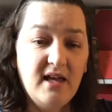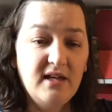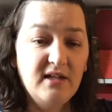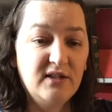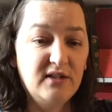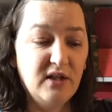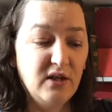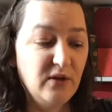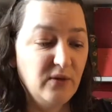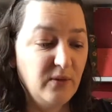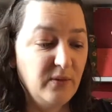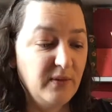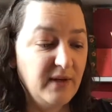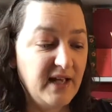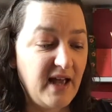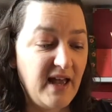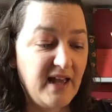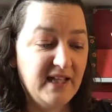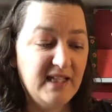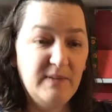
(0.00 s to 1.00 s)
So
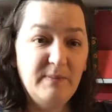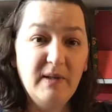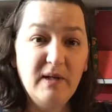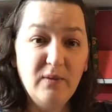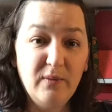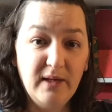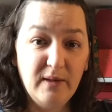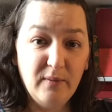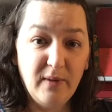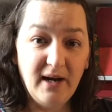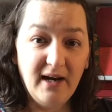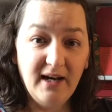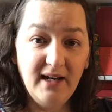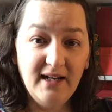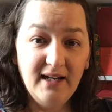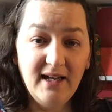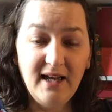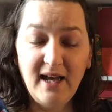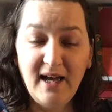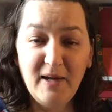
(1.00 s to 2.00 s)
it's been a wee
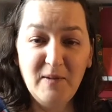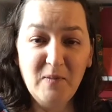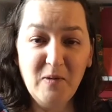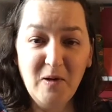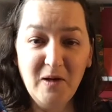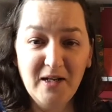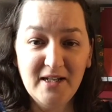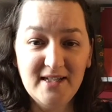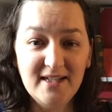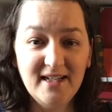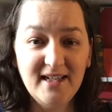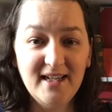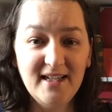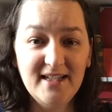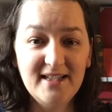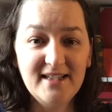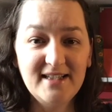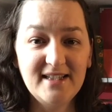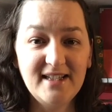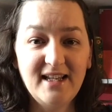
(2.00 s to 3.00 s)
while. I
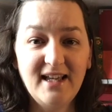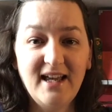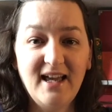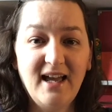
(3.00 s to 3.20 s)
apologise.